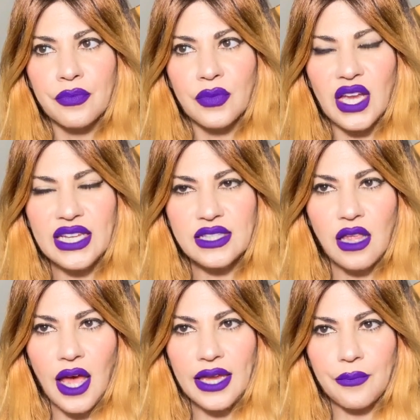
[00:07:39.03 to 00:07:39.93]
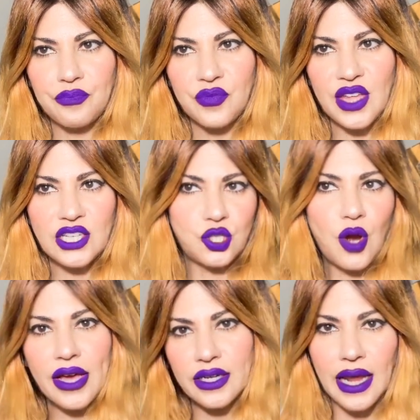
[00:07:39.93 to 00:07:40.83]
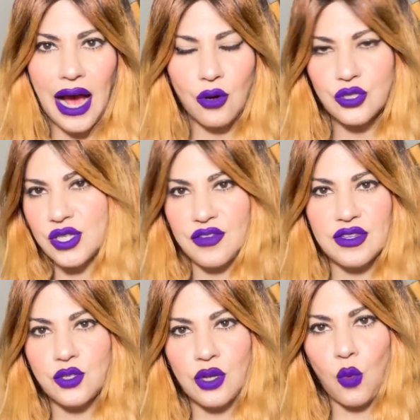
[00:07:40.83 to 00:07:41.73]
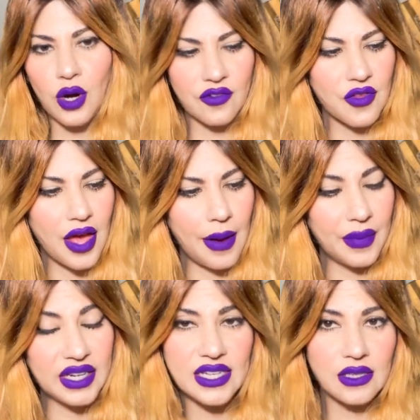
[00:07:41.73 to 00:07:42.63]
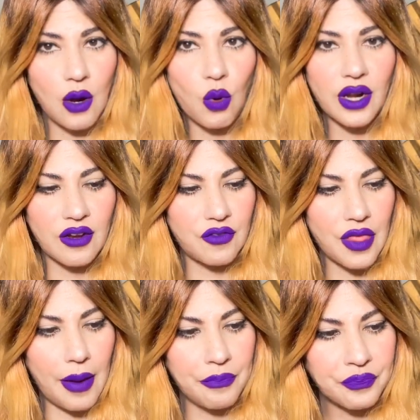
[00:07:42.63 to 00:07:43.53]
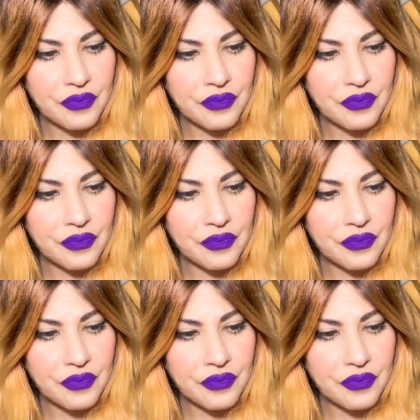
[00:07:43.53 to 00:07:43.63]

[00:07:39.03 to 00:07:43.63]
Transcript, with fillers: it's like they tried it out to see if it's going to work for them, and it's not working for them.